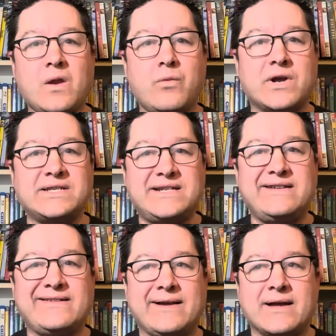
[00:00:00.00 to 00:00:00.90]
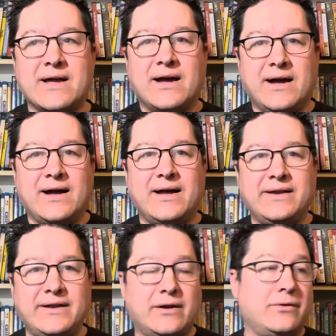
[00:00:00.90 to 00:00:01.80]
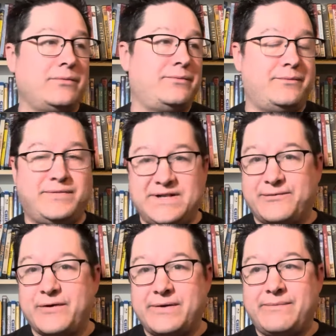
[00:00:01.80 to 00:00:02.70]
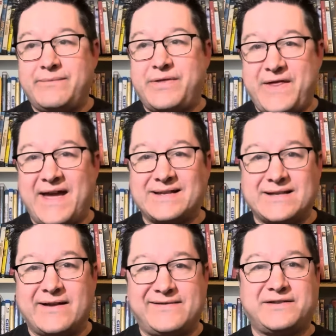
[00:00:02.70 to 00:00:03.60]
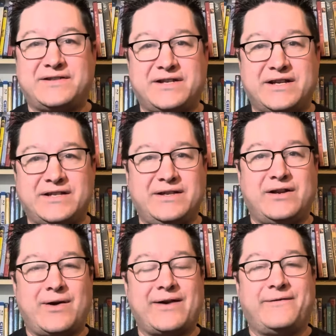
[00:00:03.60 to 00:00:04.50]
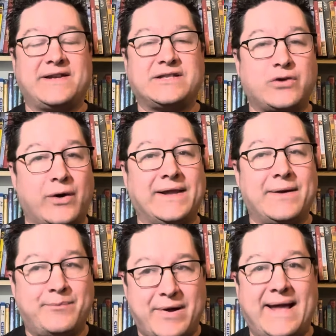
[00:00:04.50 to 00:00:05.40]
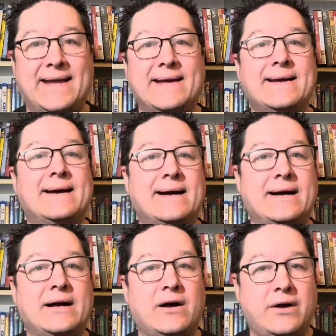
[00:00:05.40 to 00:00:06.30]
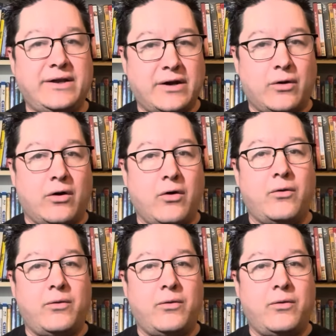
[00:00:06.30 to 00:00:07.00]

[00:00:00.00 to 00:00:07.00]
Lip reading: where he's teaching, you know, different things, not just, you know, how to fix a toilet, but, you know, a whole